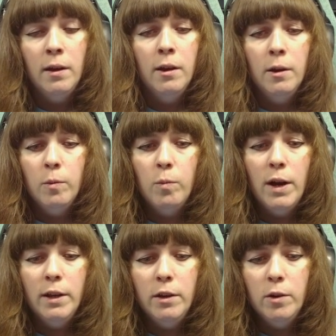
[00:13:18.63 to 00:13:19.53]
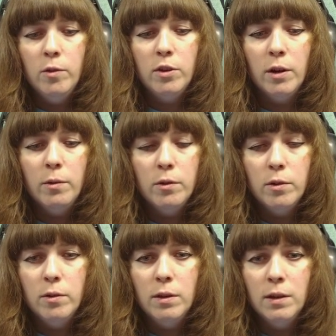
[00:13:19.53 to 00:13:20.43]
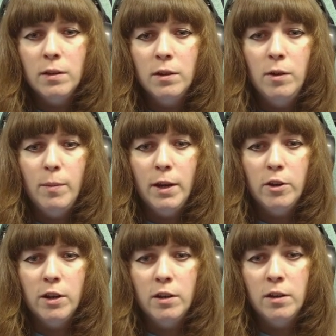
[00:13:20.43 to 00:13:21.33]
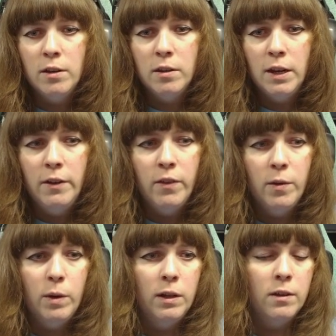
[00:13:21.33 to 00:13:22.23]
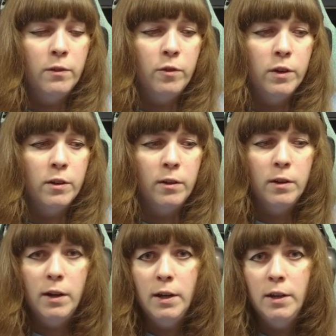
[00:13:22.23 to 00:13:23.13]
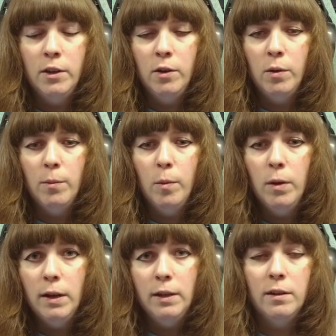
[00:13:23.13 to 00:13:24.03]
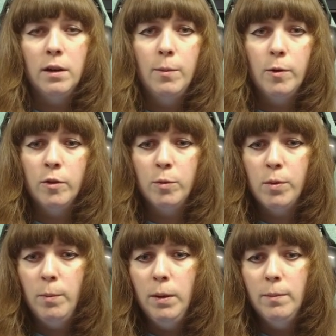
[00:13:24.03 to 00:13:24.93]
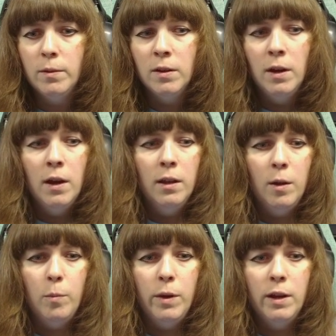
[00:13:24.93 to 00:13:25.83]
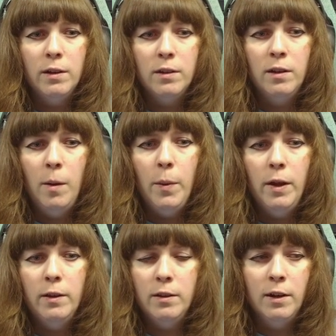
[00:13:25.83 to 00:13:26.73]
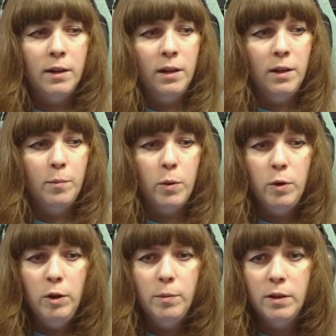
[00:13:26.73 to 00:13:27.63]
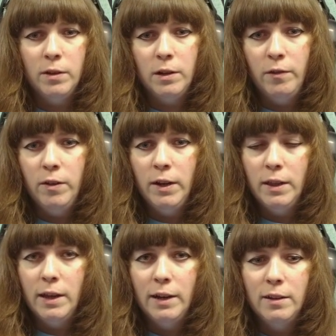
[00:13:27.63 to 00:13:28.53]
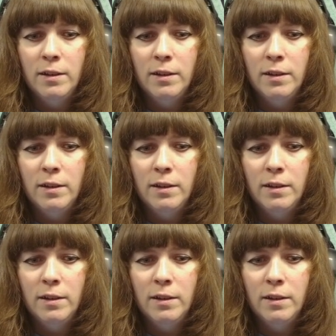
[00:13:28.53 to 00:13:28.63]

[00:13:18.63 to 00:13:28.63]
When you don't do this and you make changes and save it when the server is online, you are more likely to come across problems like being stuck in like boot loops and stuff like that,